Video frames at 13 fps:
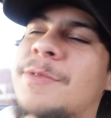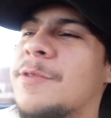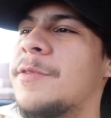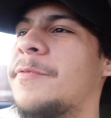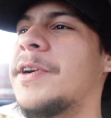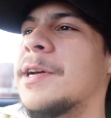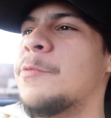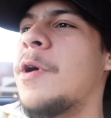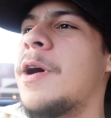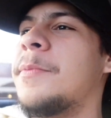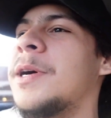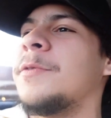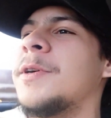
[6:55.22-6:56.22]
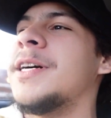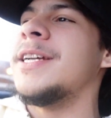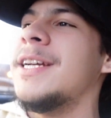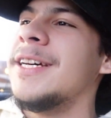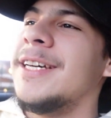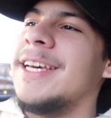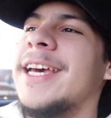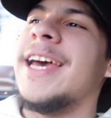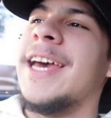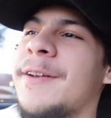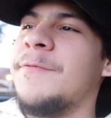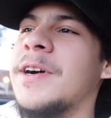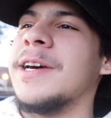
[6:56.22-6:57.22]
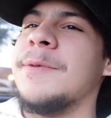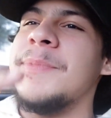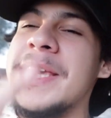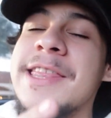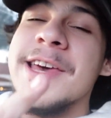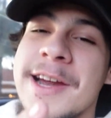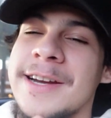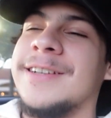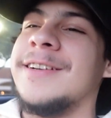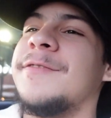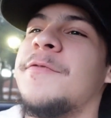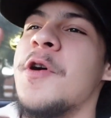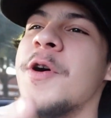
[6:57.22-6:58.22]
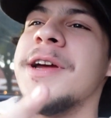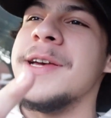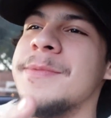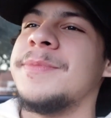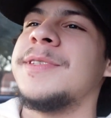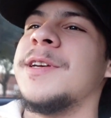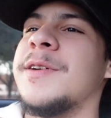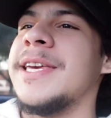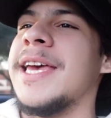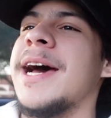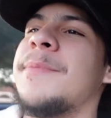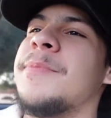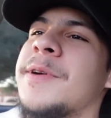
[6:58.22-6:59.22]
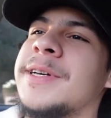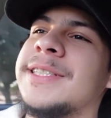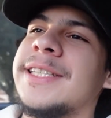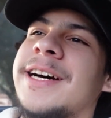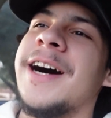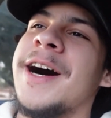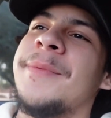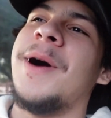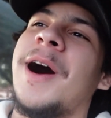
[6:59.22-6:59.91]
through the fucking Walmart run and fucking be there for him. So yeah, boys. Um,